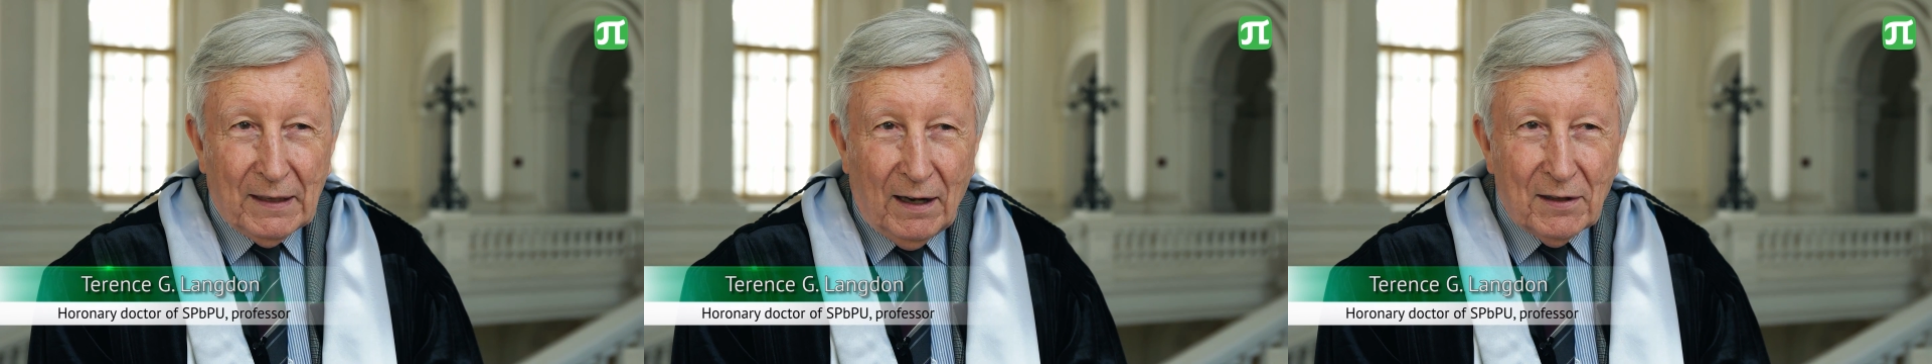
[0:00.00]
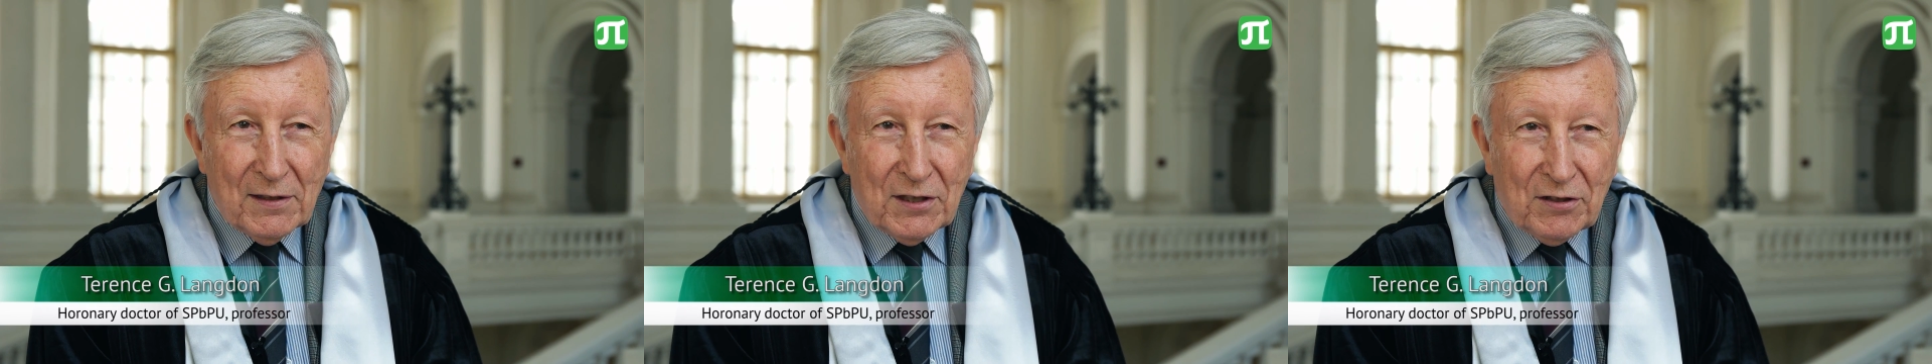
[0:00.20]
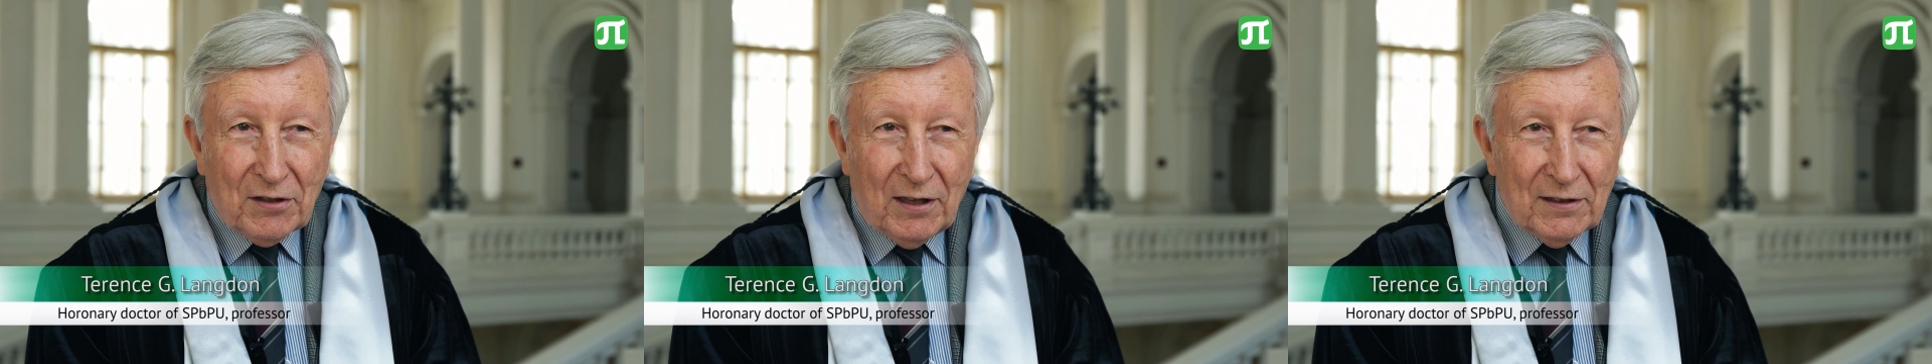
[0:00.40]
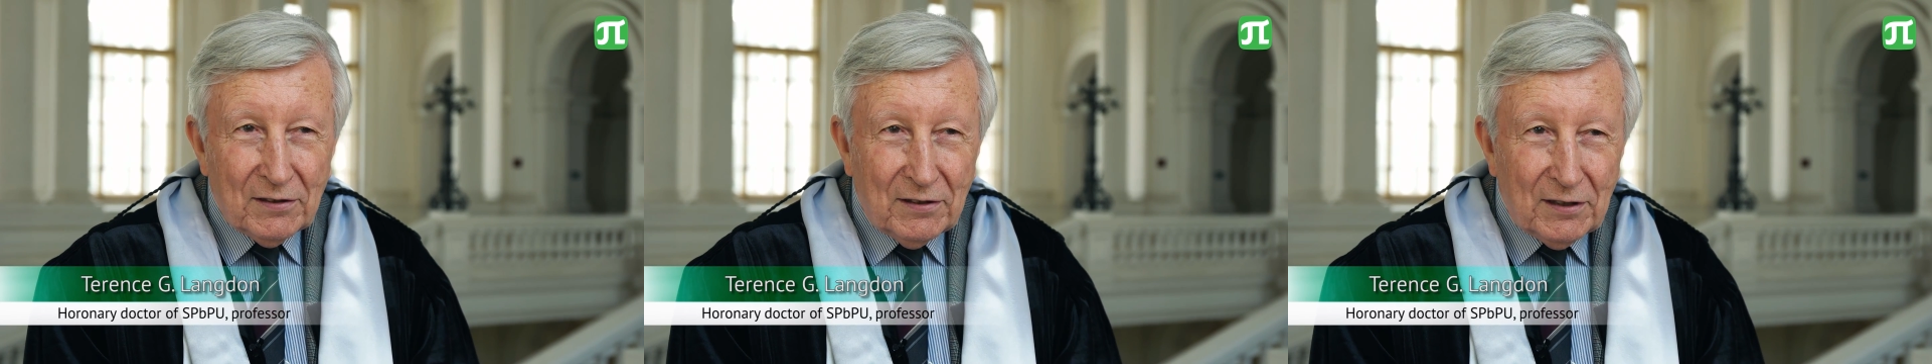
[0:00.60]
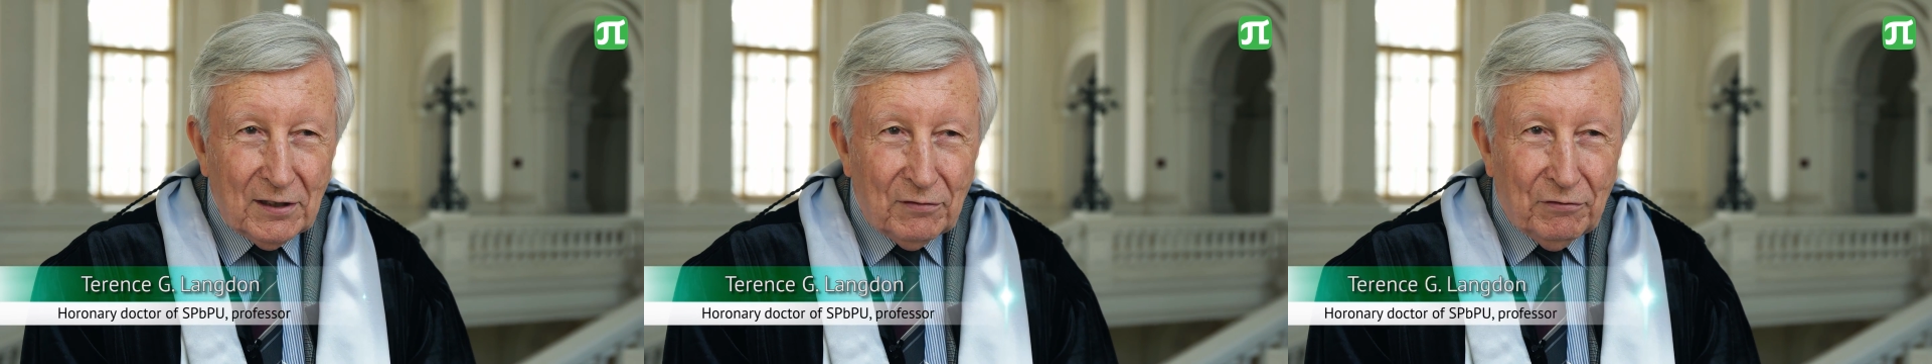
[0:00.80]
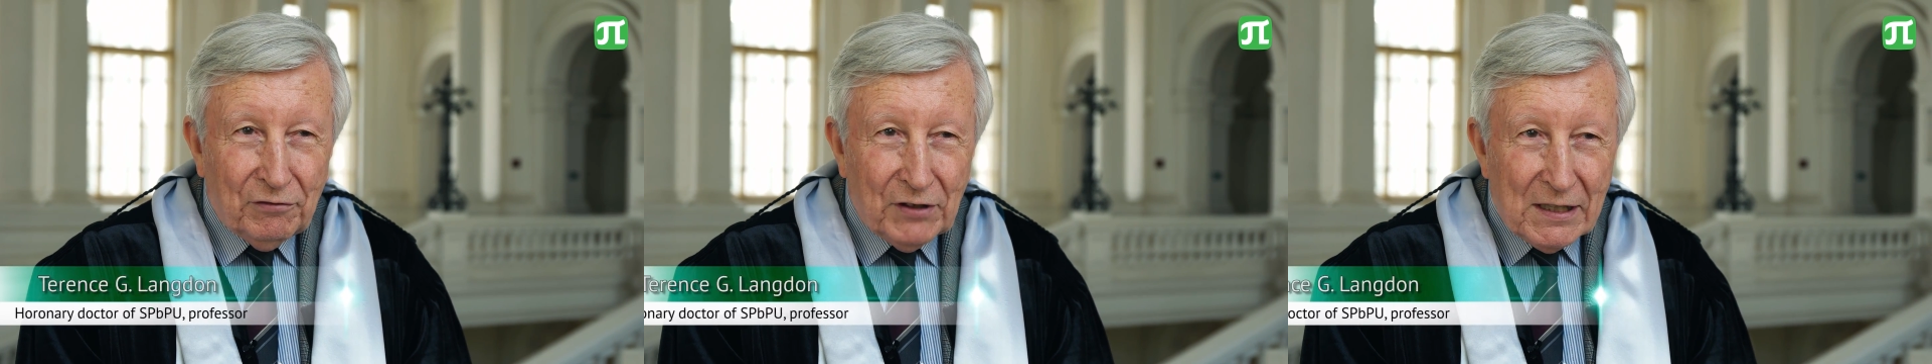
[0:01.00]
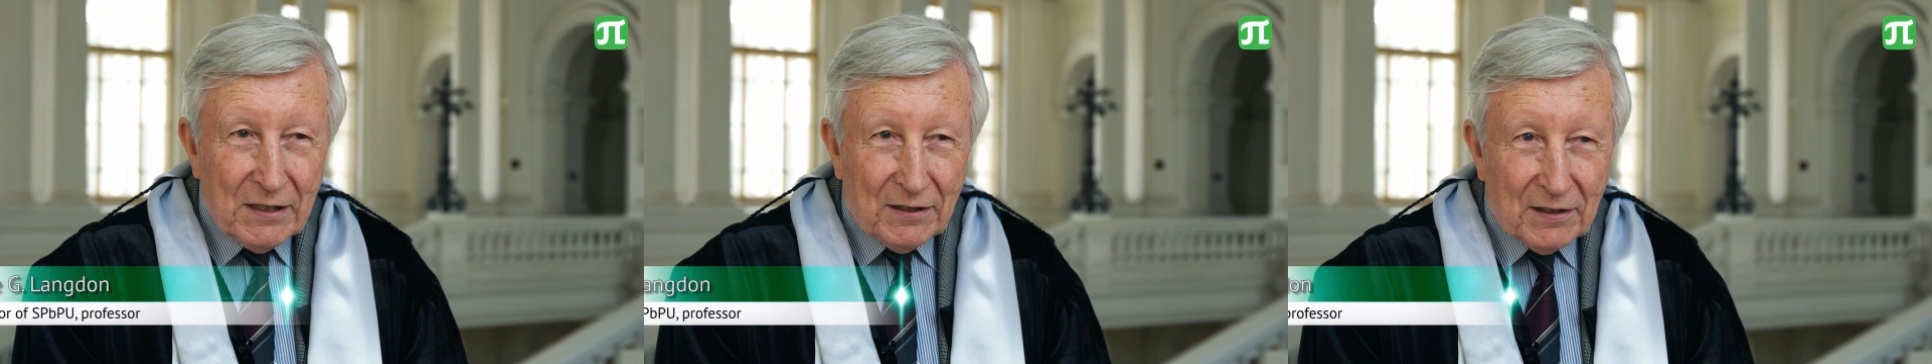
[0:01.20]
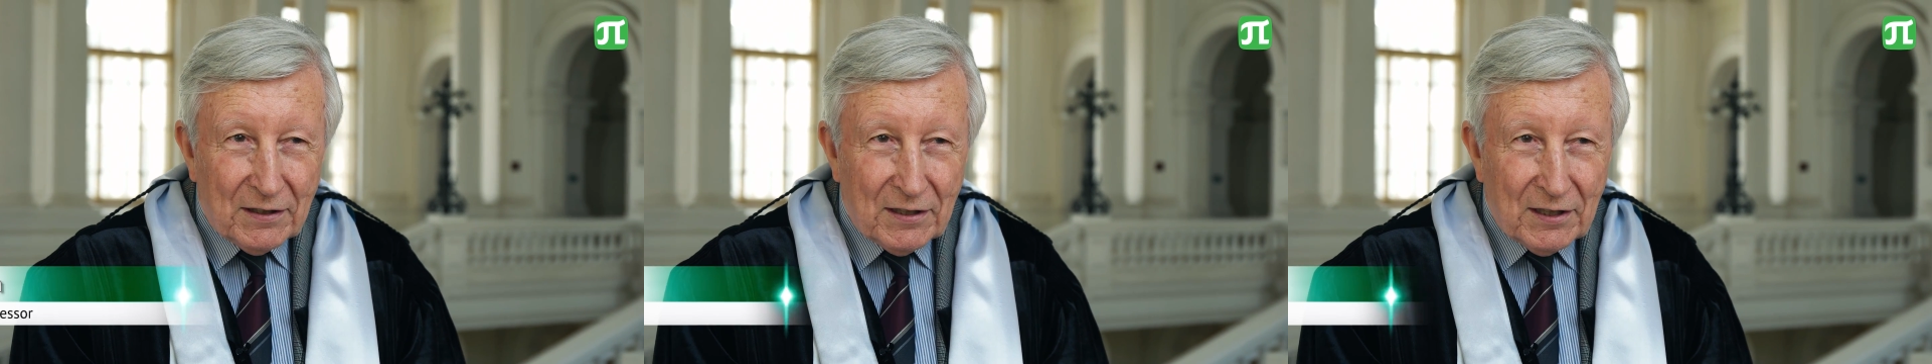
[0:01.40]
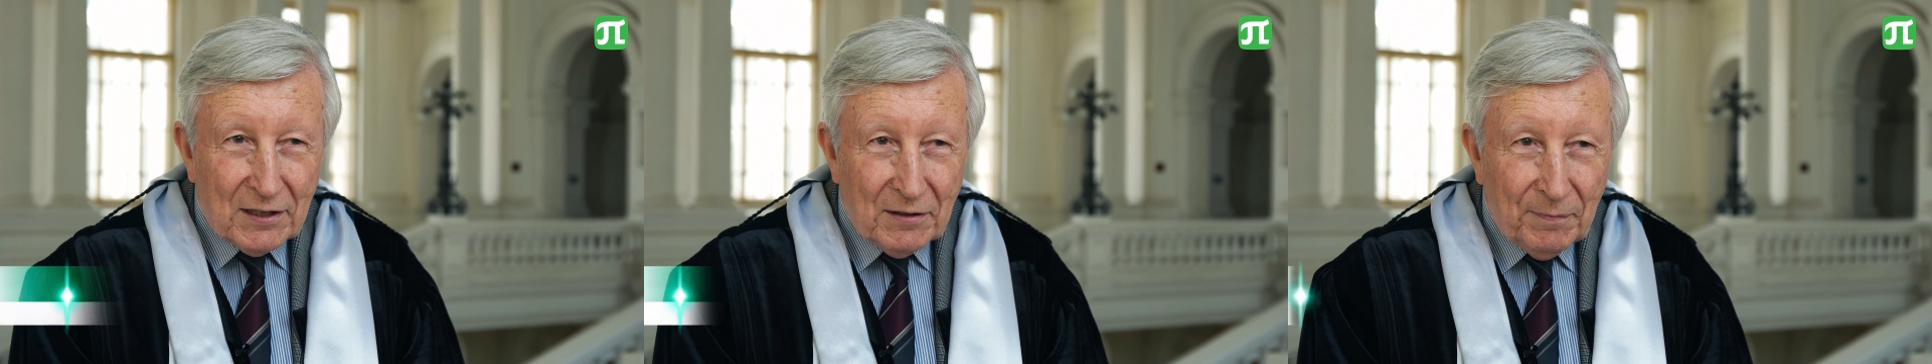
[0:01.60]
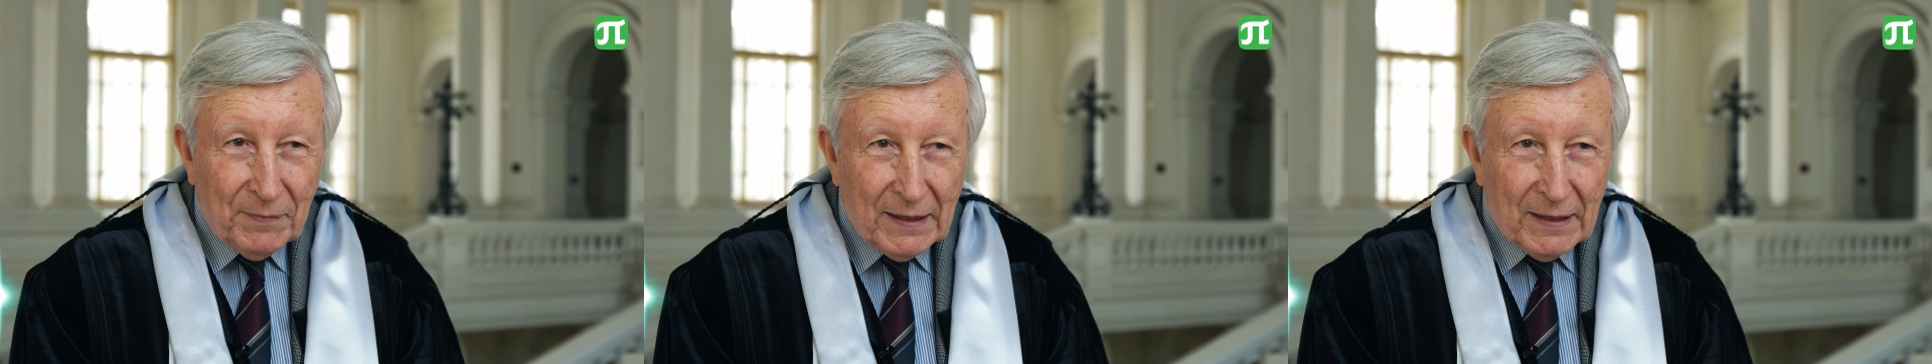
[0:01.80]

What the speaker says: I started in physics.